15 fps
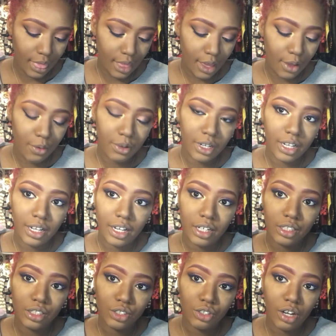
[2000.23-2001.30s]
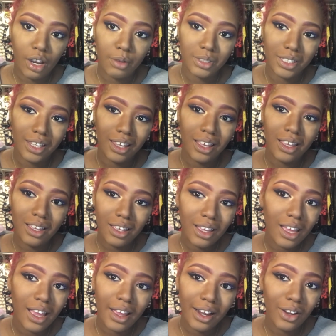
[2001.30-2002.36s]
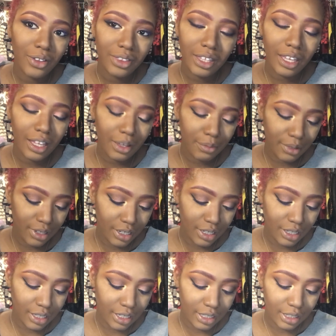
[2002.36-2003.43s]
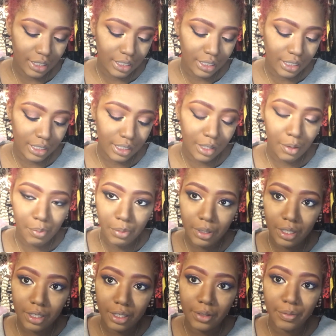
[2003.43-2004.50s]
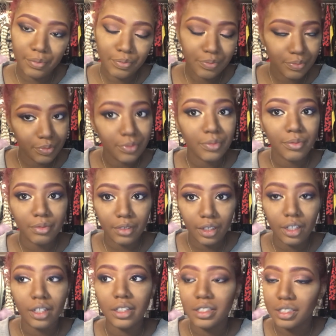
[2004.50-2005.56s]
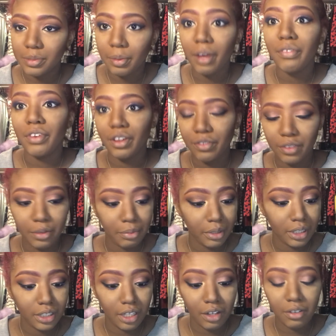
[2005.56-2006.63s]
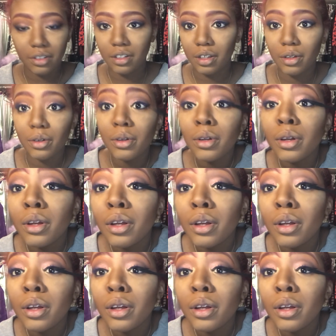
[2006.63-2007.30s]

like when I got it to try, I was like, I don't think I'm gonna like this, but it is my favorite mascara now.